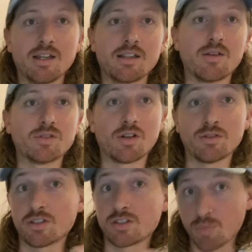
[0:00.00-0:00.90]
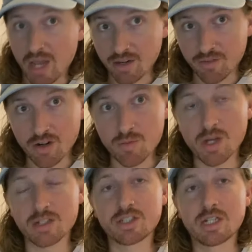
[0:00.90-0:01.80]
They were told not to pack very
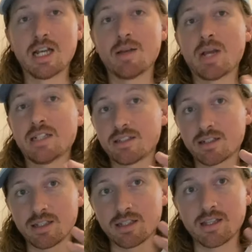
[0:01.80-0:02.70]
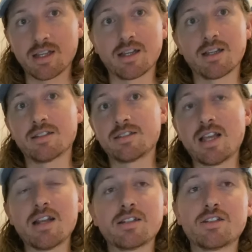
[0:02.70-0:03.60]
much. Basically, they're
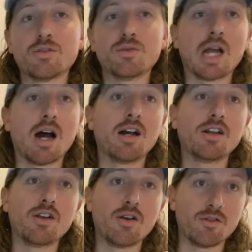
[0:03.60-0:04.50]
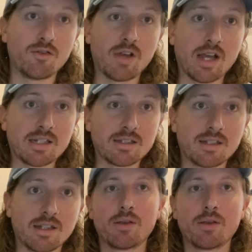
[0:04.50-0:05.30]
sent to an unknown fate.